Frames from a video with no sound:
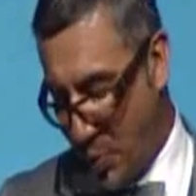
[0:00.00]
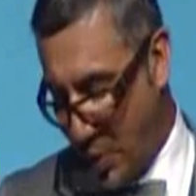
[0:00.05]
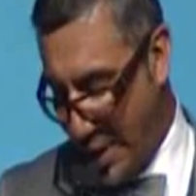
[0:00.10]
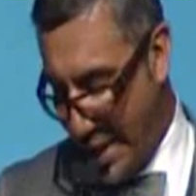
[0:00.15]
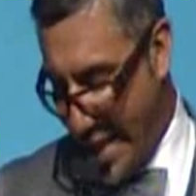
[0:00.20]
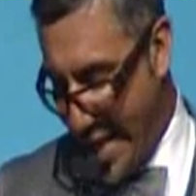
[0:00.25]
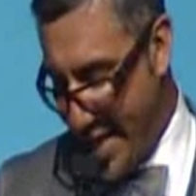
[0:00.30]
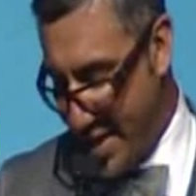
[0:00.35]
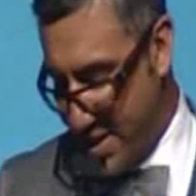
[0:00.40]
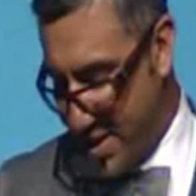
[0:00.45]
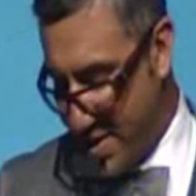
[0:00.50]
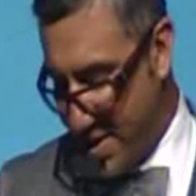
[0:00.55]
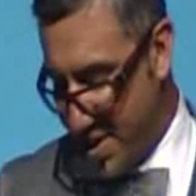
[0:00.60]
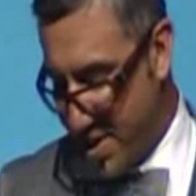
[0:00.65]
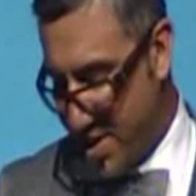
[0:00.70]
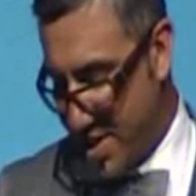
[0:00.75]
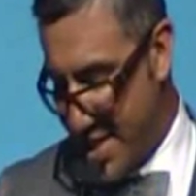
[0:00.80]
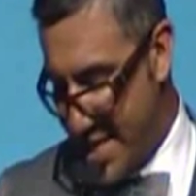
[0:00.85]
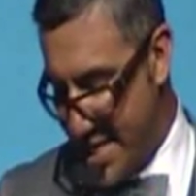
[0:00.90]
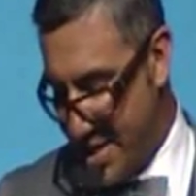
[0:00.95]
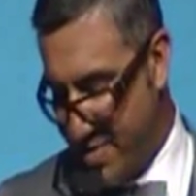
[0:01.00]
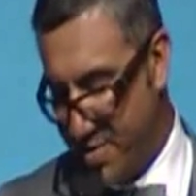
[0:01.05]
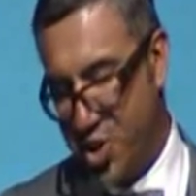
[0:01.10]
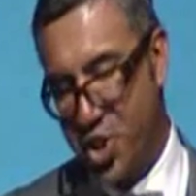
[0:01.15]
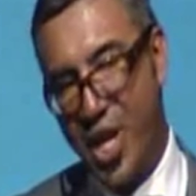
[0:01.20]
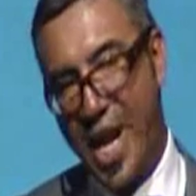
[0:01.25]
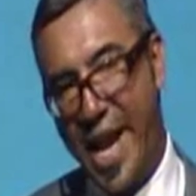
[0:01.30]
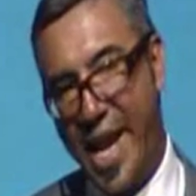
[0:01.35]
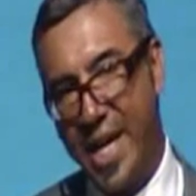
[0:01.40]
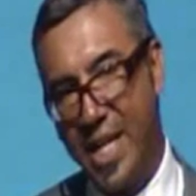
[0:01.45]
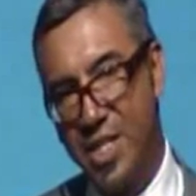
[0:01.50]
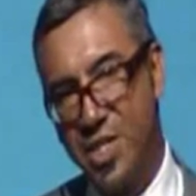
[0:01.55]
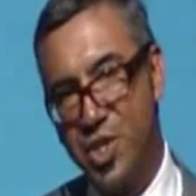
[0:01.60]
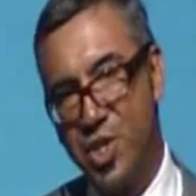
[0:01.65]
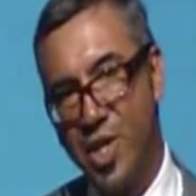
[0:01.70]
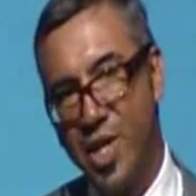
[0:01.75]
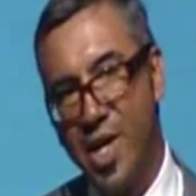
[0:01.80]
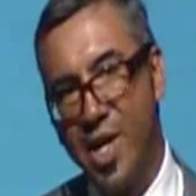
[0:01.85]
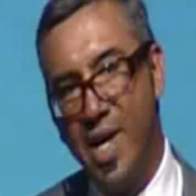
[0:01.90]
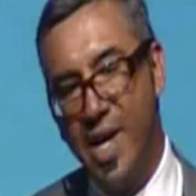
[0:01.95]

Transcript: plant the seed of change